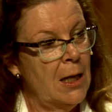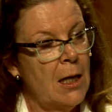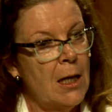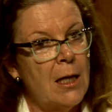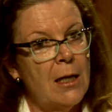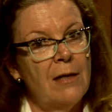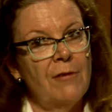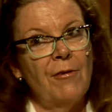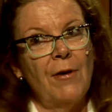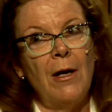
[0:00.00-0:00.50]

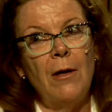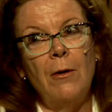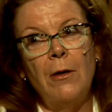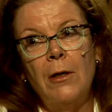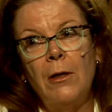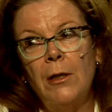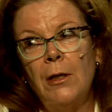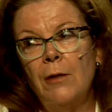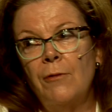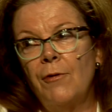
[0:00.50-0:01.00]
And if
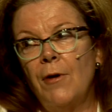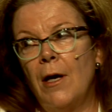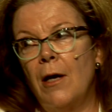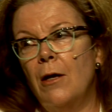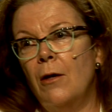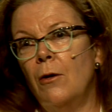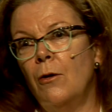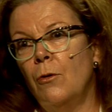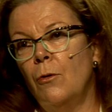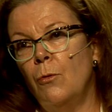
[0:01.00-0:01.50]

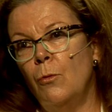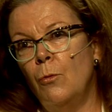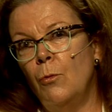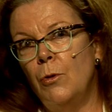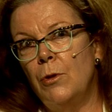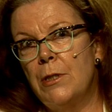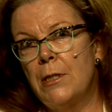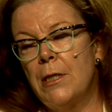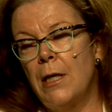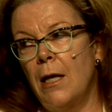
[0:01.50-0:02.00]
I
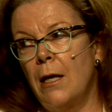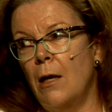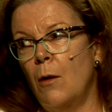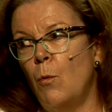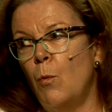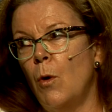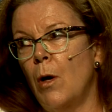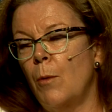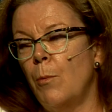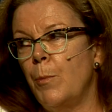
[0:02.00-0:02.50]
would say
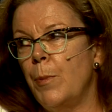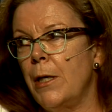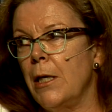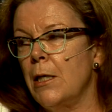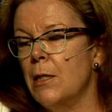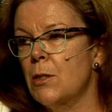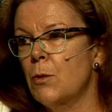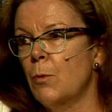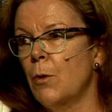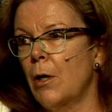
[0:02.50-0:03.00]
one
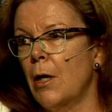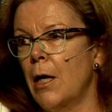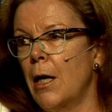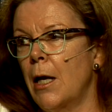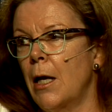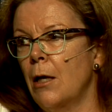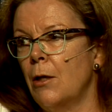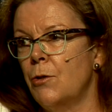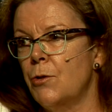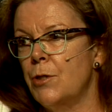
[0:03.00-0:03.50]
piece where
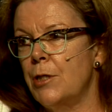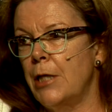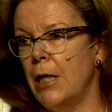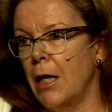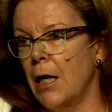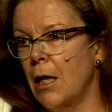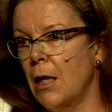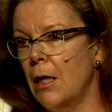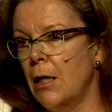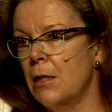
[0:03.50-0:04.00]
I
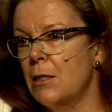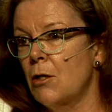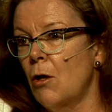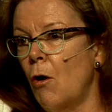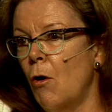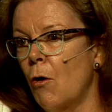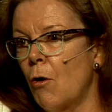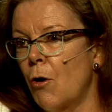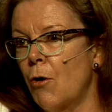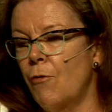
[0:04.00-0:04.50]
understand it's
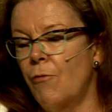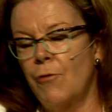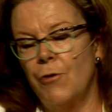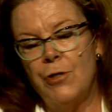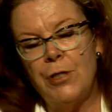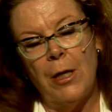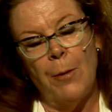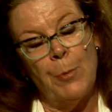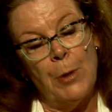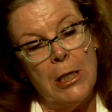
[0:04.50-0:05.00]
hard for
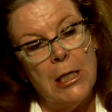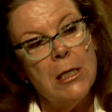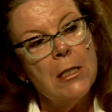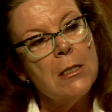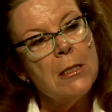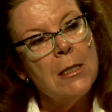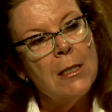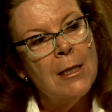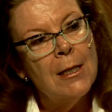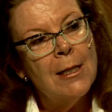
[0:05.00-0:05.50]

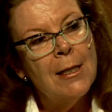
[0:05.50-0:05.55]
Japanese,